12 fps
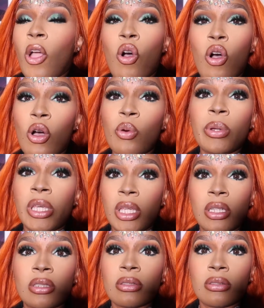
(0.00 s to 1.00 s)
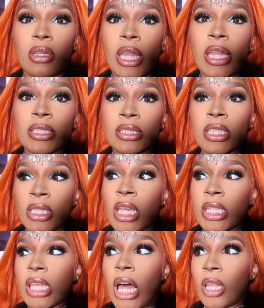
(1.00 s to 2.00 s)
all week. And
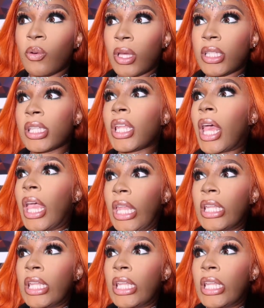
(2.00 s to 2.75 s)
it's Halloween today.